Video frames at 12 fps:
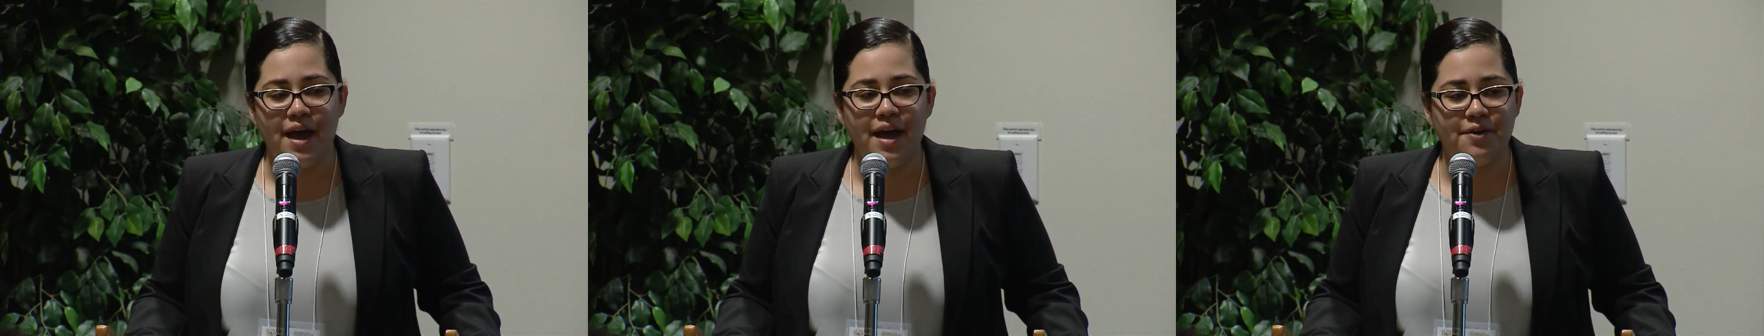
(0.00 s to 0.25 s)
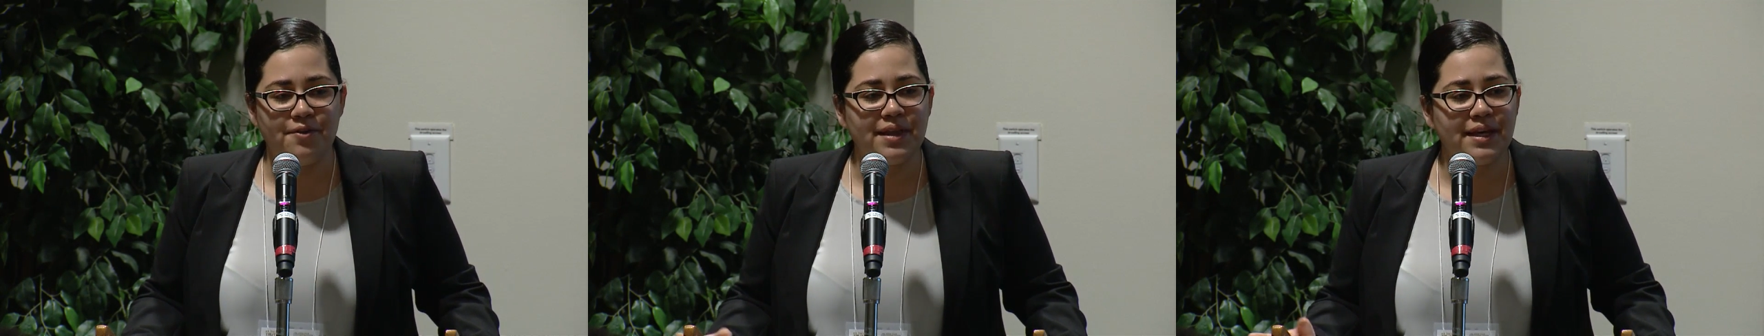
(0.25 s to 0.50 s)

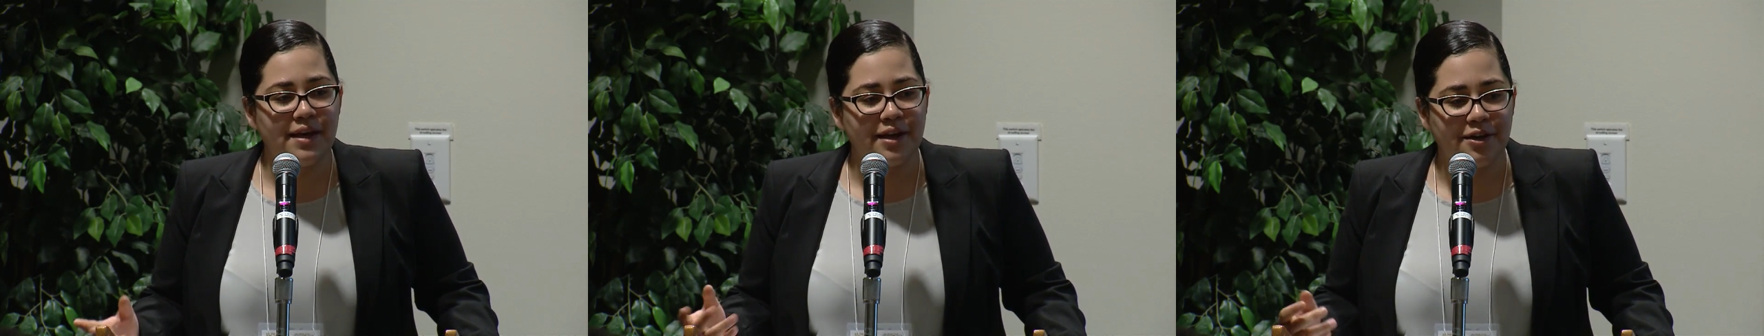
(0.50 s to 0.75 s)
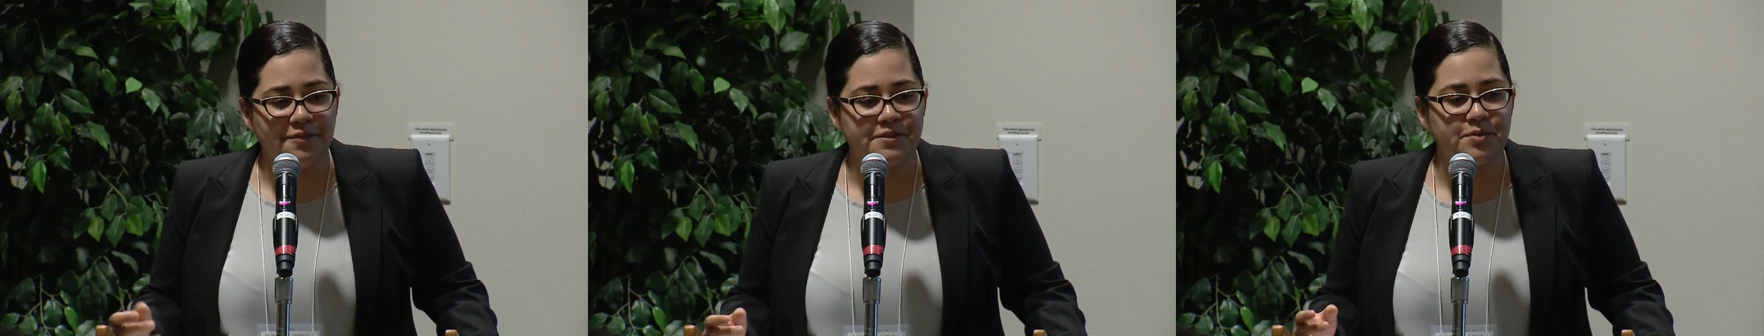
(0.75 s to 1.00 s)
And really get
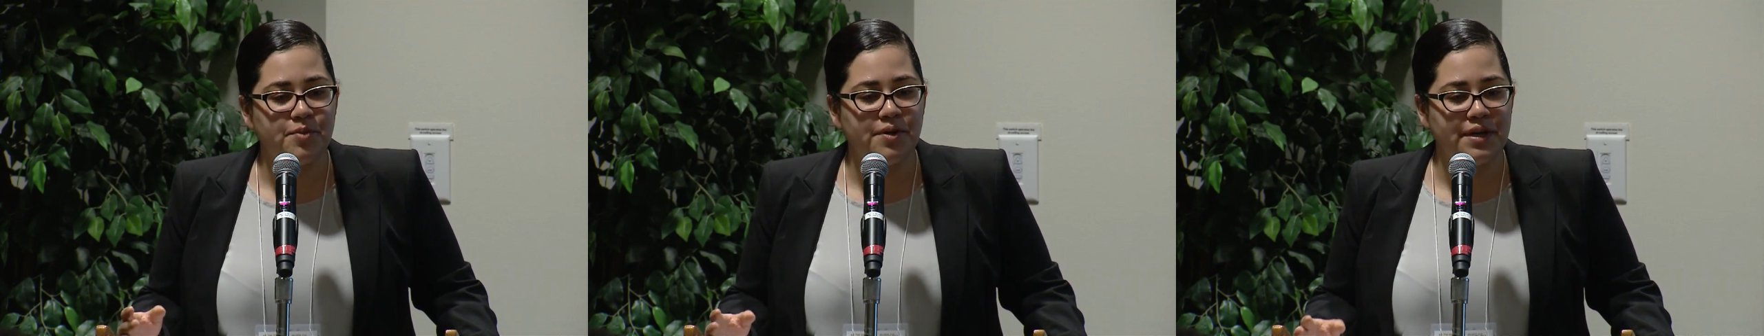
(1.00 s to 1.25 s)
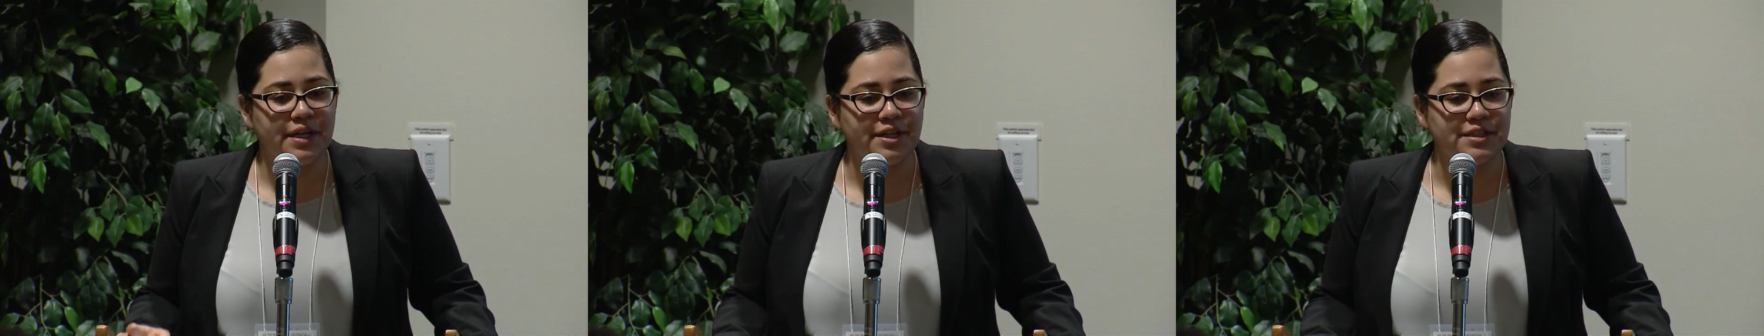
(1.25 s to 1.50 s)
comfortable
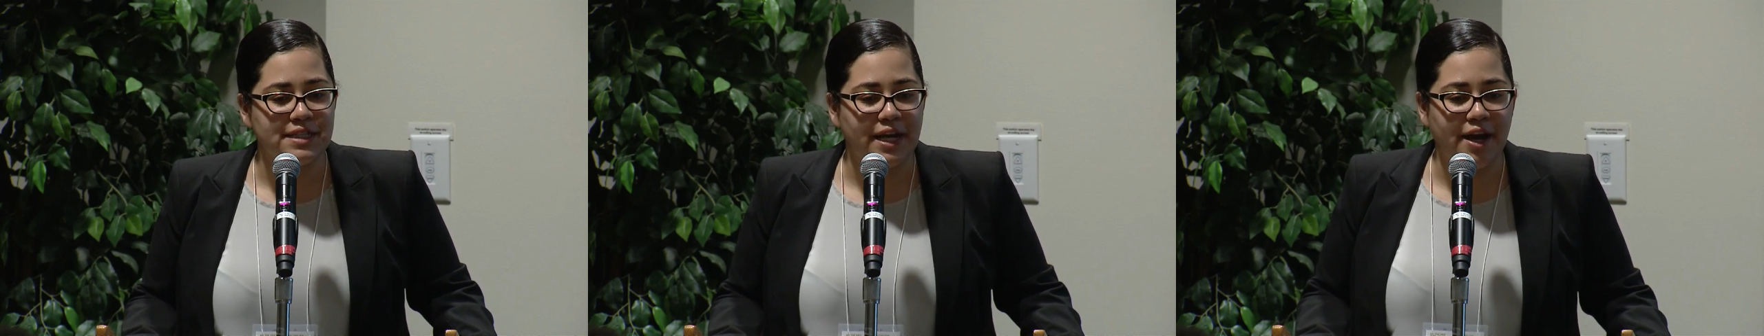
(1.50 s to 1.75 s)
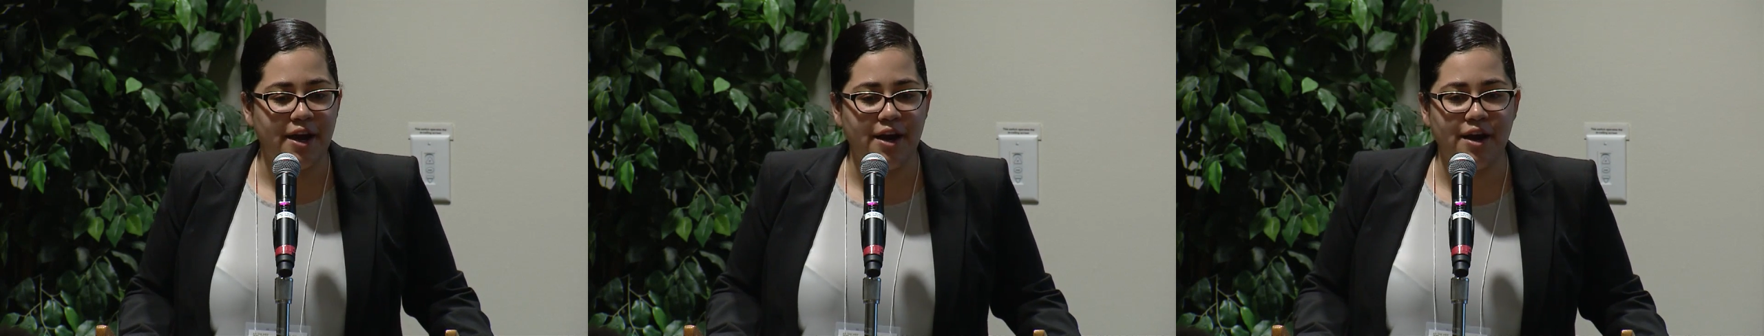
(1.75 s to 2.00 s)
in your
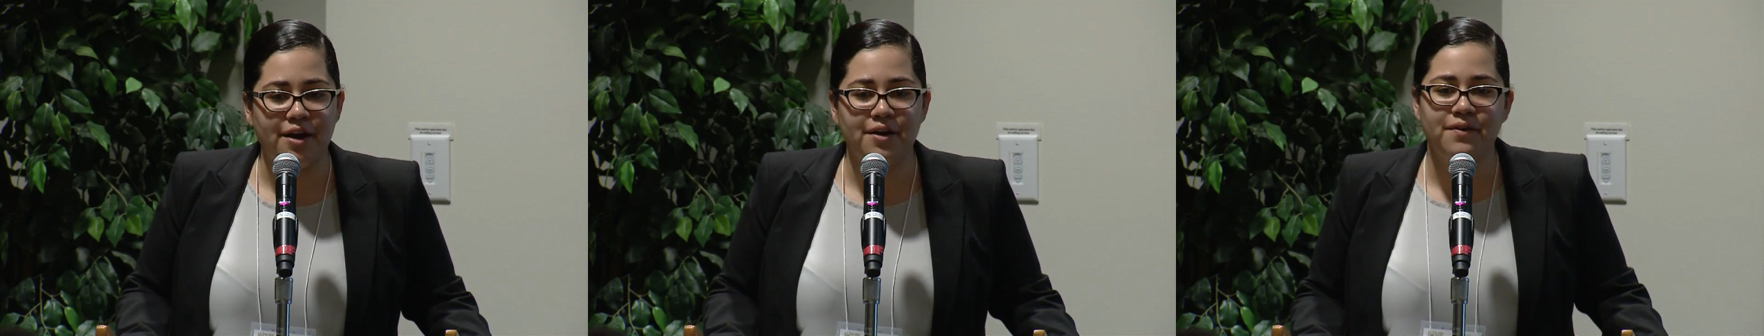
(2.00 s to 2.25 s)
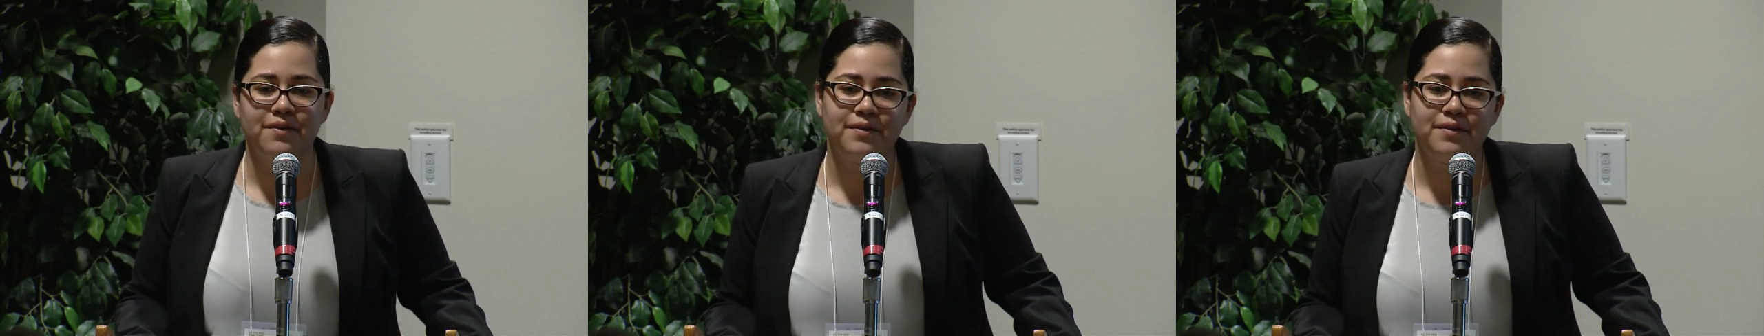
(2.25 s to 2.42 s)
chair.